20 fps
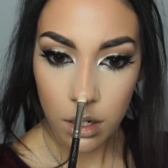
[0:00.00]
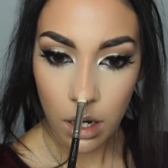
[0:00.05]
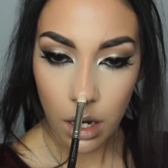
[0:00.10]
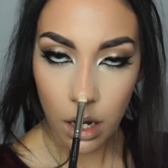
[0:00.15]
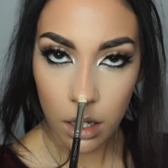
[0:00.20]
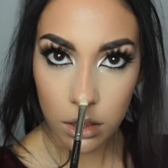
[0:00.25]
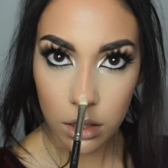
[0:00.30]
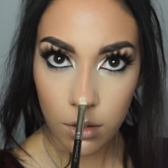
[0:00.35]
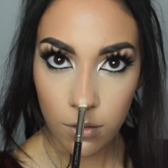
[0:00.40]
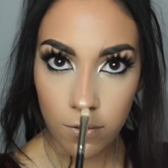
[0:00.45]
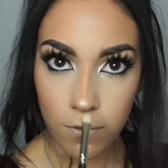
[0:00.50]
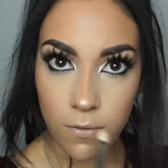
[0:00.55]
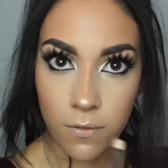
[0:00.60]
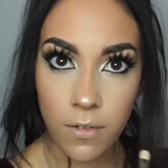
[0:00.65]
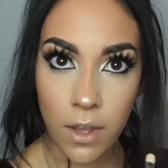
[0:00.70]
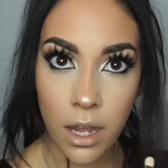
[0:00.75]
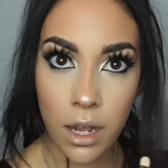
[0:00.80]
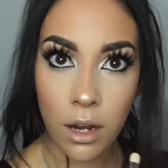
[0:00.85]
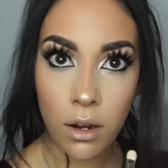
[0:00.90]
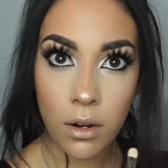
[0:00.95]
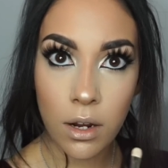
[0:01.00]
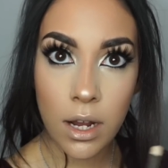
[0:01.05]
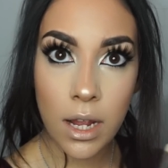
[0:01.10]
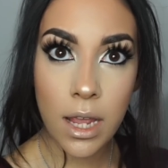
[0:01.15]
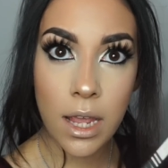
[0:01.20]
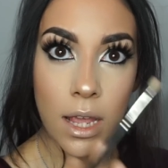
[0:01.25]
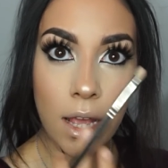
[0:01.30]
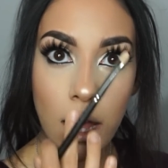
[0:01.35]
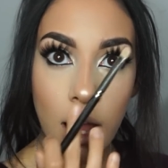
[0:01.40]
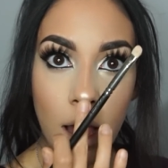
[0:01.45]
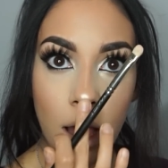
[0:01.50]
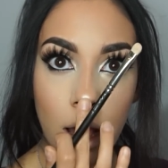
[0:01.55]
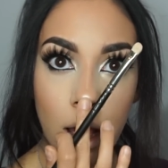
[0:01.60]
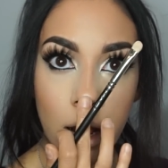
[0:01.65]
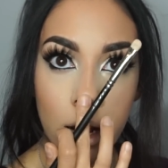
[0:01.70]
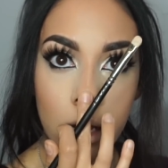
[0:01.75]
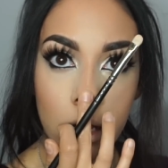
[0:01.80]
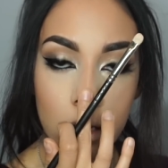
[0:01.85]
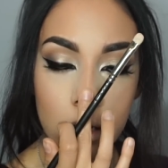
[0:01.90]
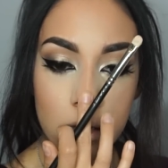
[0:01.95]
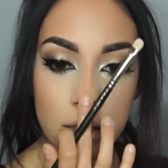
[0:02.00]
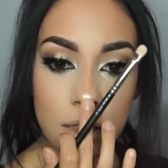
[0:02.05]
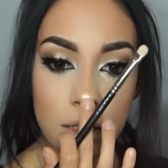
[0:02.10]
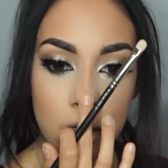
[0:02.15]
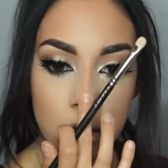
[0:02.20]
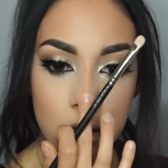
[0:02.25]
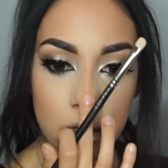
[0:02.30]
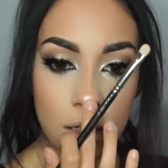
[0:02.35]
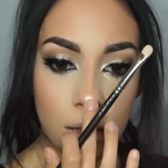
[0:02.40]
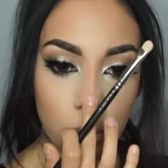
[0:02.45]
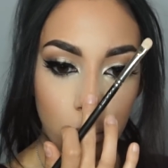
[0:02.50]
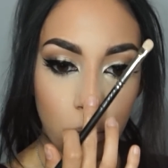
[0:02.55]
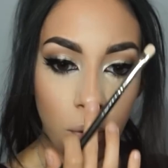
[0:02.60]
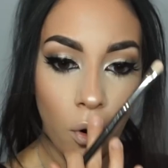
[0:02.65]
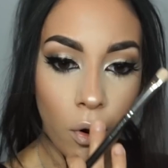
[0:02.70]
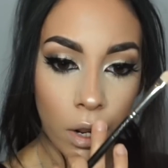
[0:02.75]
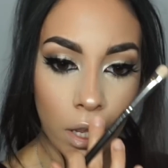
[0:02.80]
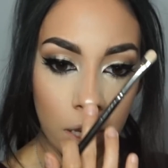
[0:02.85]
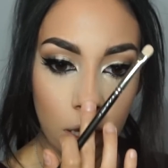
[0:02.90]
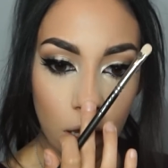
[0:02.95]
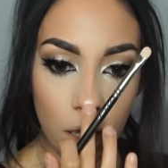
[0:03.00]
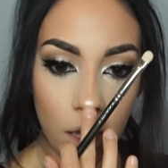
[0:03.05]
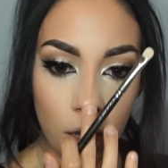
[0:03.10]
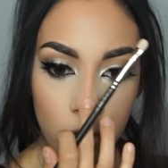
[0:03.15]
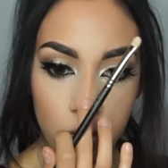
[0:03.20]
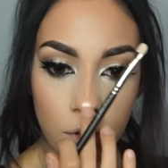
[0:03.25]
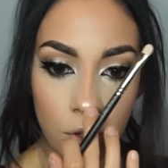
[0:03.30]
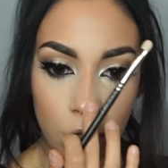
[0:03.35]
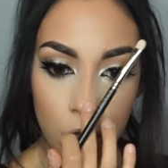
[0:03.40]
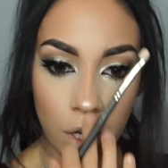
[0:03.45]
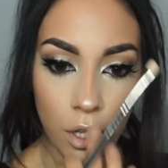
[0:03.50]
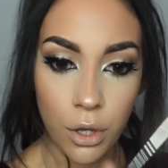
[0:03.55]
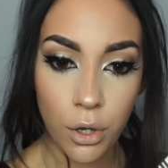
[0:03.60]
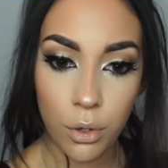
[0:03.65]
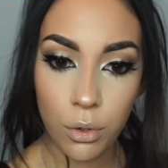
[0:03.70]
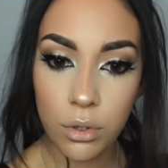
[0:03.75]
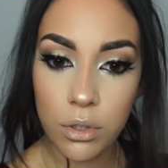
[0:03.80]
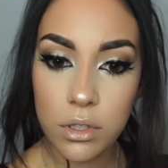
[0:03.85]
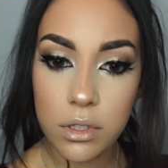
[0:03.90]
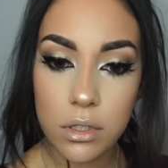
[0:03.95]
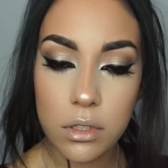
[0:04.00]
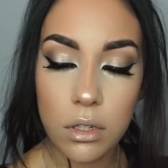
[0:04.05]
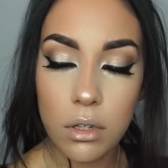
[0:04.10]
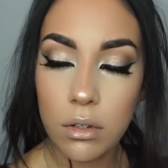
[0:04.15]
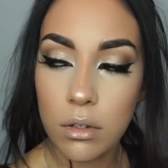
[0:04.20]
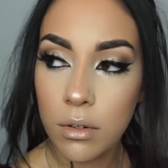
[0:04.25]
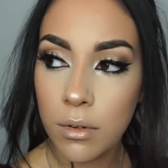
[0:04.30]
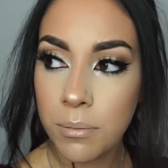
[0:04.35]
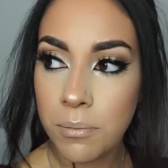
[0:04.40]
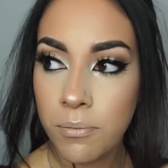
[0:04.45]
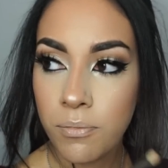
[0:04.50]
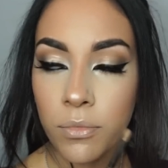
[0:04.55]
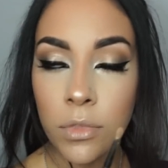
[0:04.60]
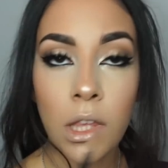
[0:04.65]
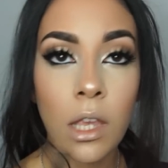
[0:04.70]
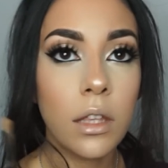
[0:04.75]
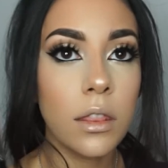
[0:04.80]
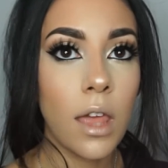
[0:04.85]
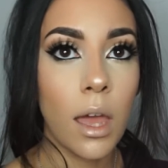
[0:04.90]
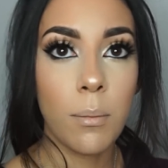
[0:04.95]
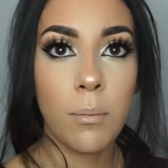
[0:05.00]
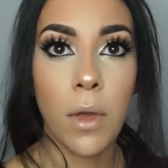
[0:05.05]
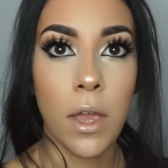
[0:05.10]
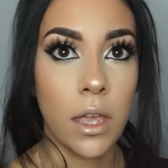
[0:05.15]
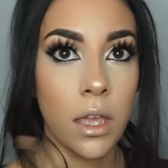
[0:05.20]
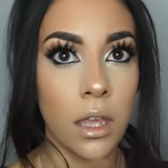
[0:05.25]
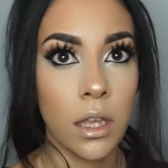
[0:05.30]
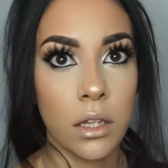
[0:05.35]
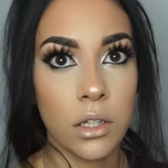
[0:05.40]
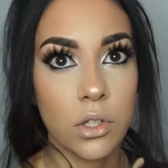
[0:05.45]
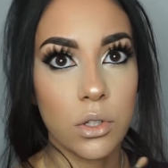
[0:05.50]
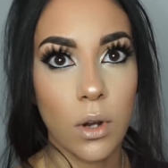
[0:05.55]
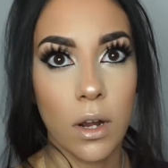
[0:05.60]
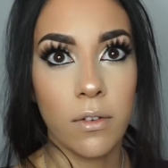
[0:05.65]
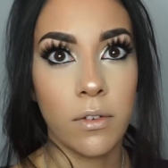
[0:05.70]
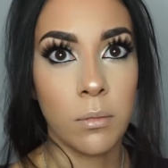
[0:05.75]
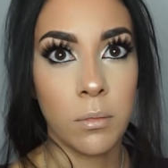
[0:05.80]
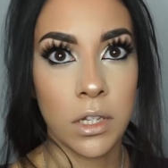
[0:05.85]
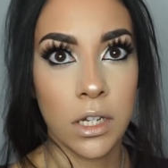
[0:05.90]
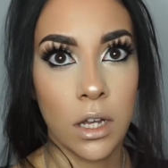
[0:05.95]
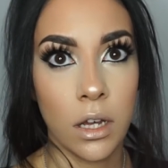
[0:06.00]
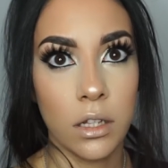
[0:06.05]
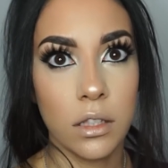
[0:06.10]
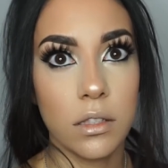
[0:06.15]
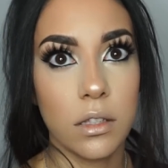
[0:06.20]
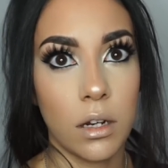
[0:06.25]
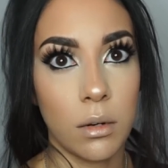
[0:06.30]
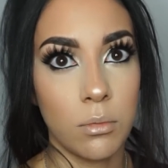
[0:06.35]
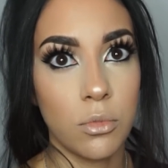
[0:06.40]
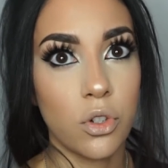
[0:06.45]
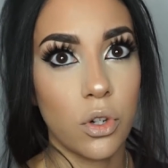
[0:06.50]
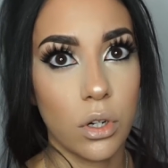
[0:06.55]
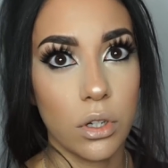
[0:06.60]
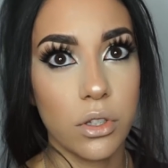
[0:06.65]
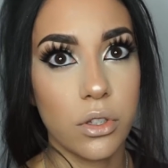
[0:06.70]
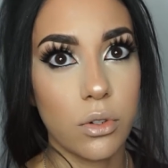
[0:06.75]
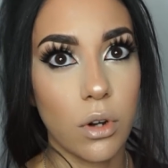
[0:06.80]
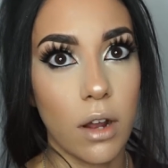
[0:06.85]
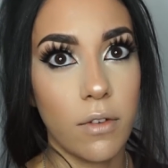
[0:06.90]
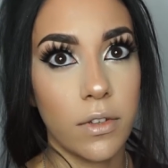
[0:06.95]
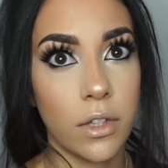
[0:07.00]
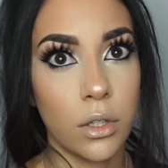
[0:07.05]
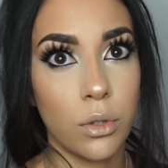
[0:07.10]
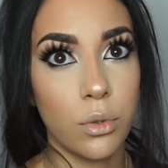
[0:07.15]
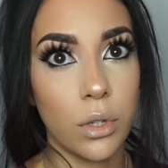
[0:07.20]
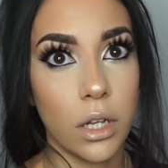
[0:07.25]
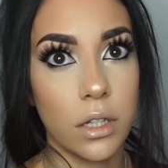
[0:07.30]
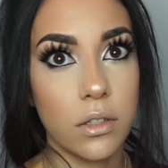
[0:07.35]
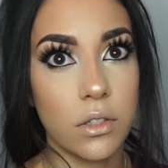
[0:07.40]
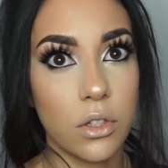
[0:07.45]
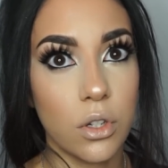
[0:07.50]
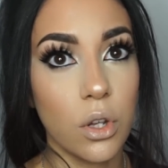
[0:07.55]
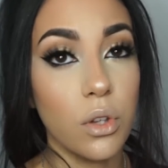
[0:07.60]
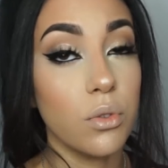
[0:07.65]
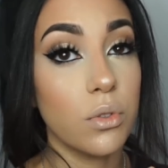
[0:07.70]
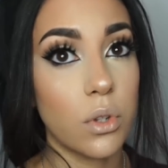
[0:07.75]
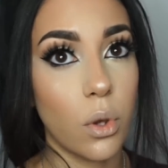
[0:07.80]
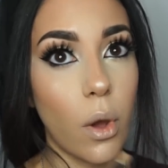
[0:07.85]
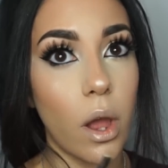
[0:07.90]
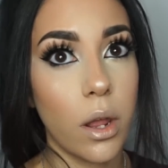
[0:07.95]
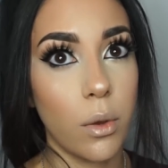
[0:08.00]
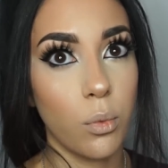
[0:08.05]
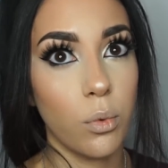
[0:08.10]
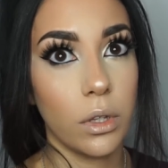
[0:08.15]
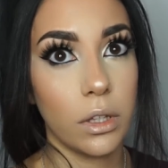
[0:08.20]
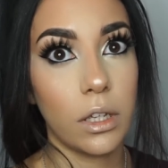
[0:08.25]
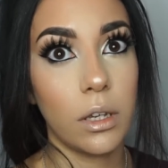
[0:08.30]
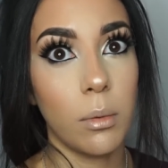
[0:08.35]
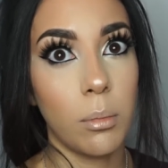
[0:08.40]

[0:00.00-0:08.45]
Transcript: at the very highest point of your nose. That banging is driving me nuts, and I'm sure it's driving you nuts too, so I really